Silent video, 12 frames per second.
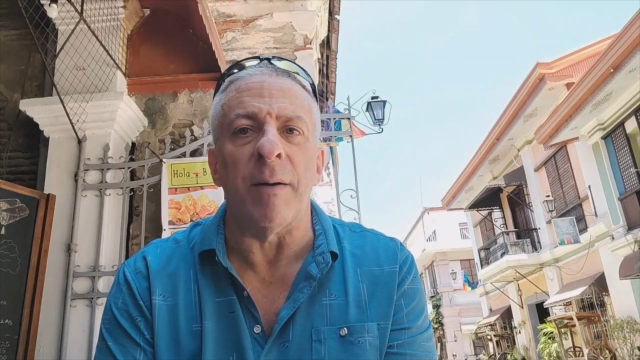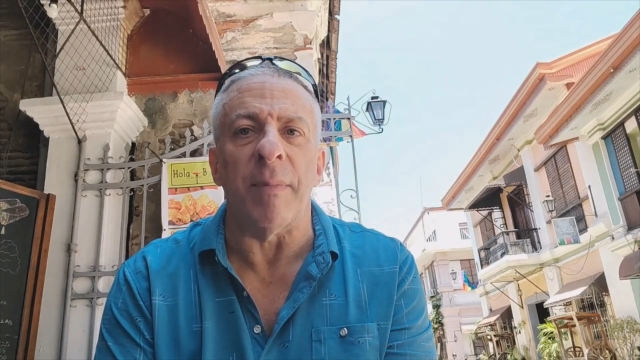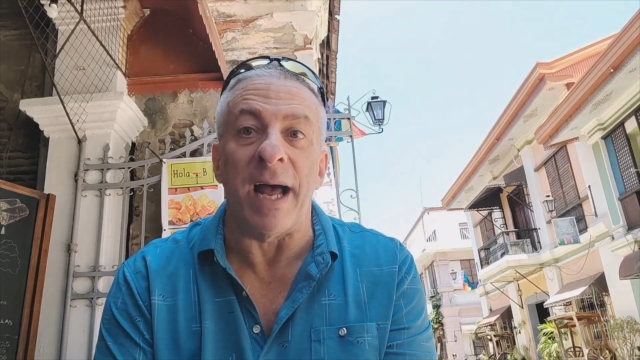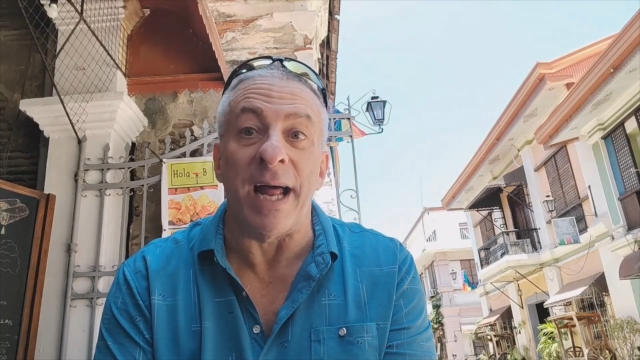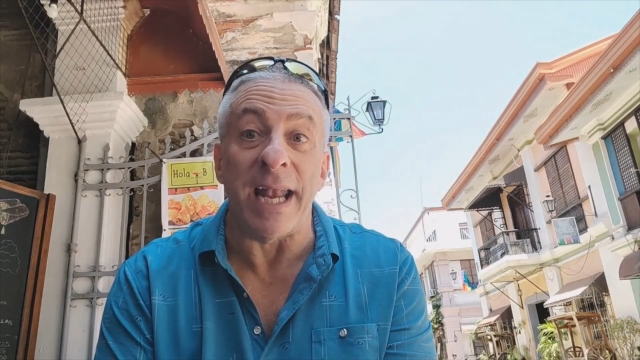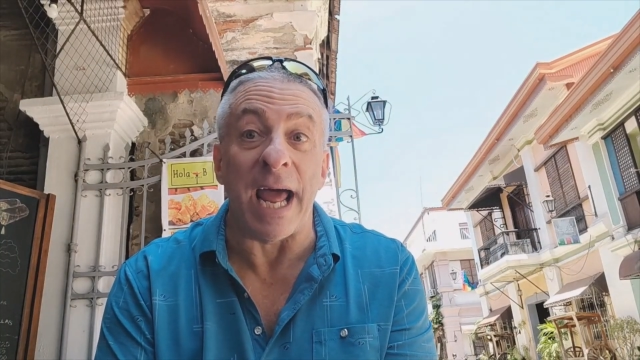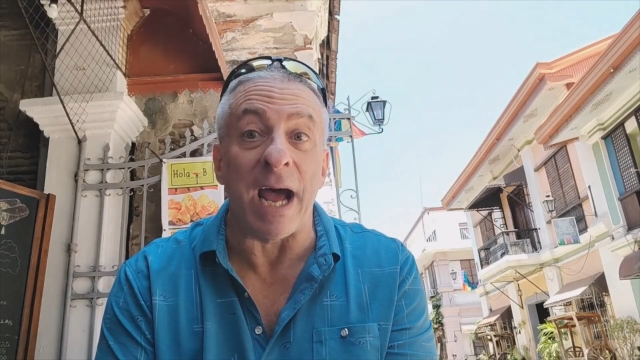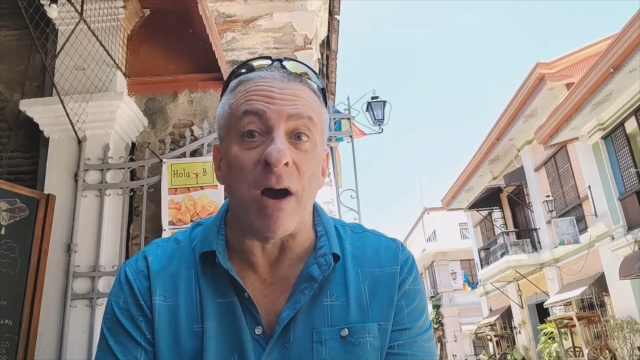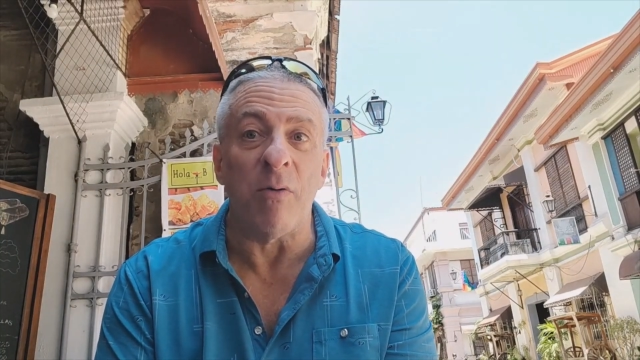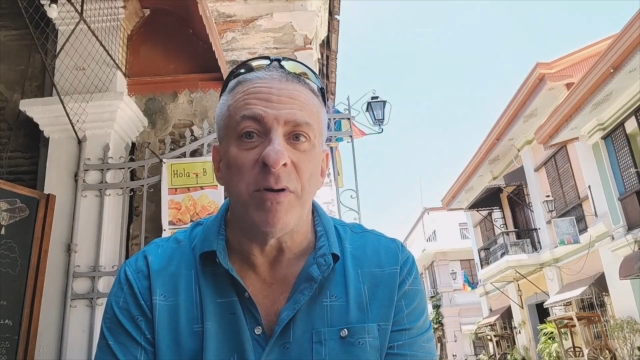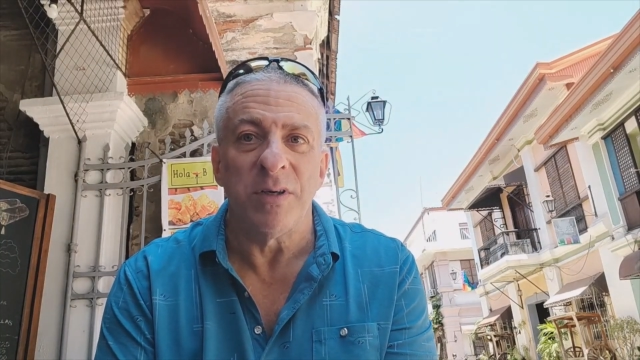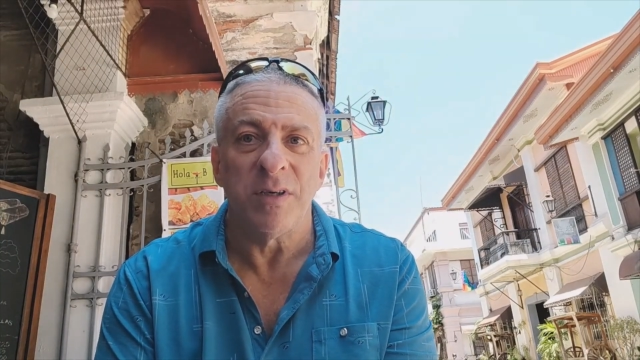and now
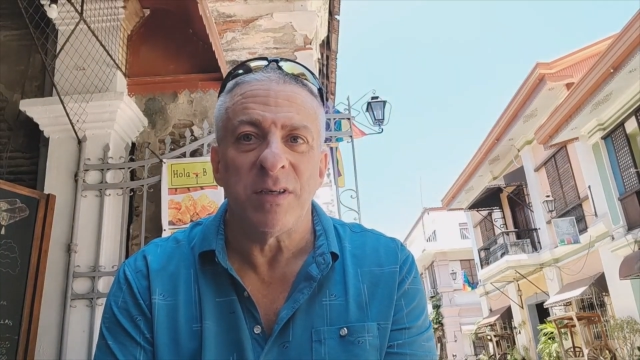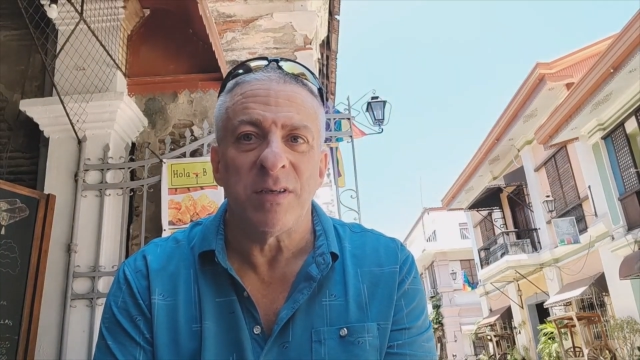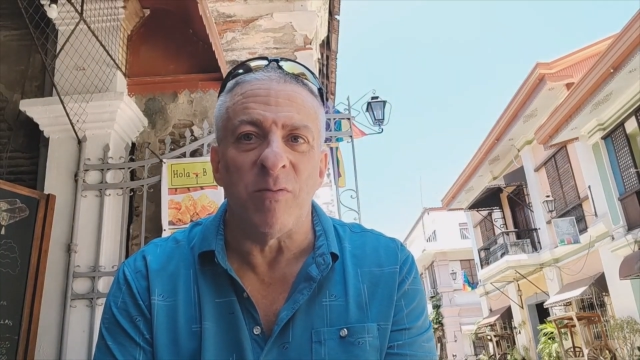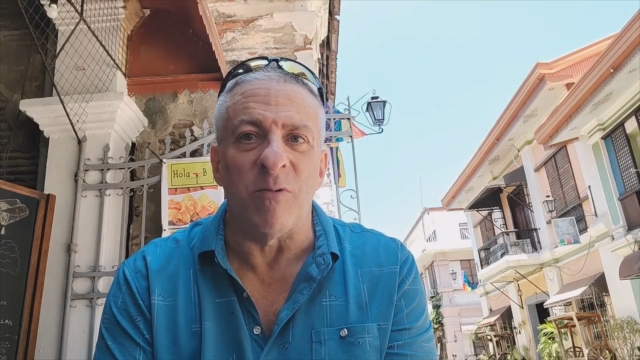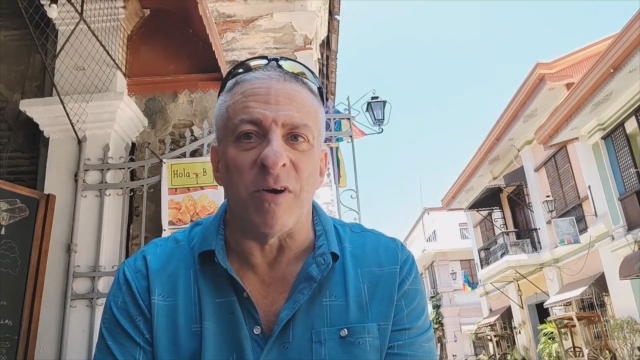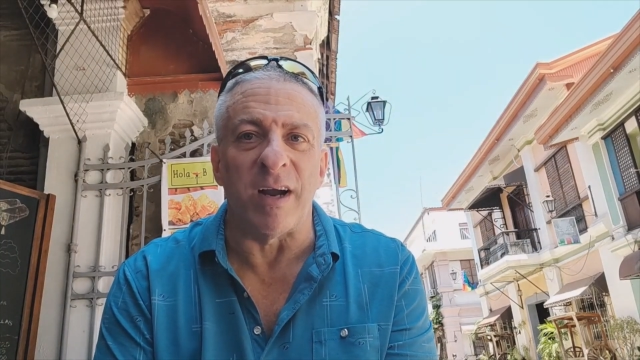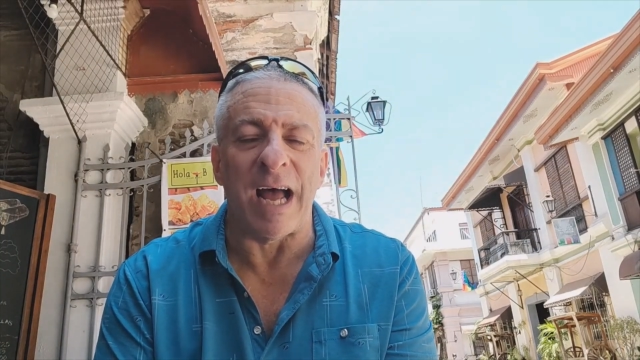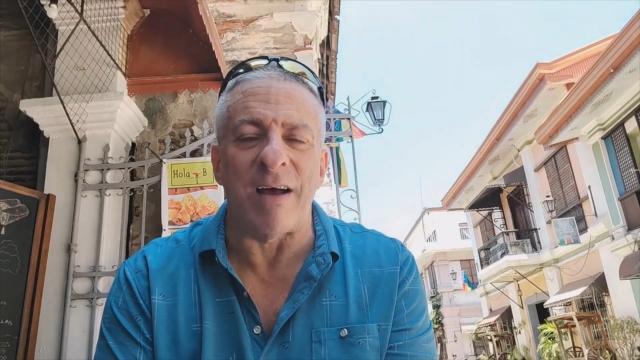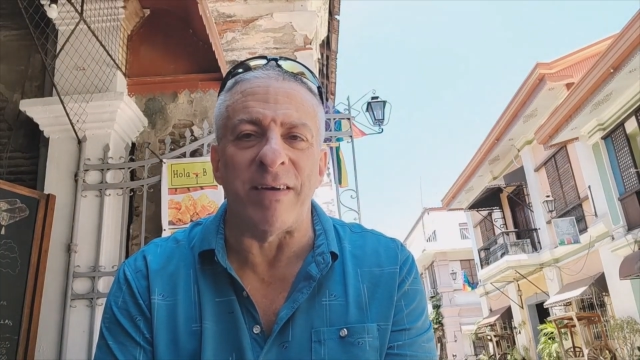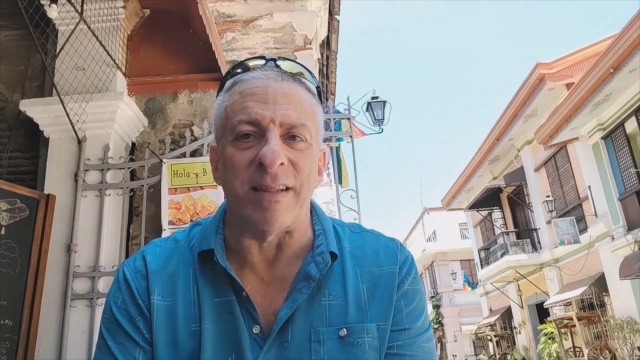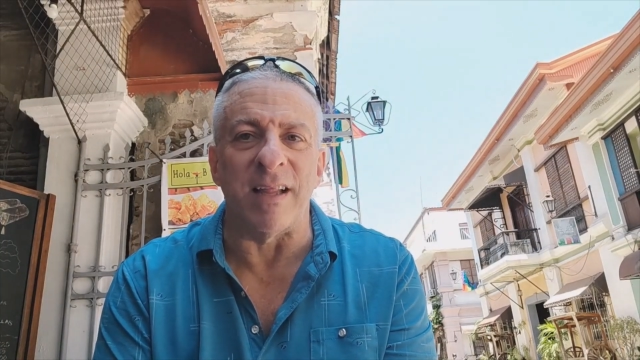we're having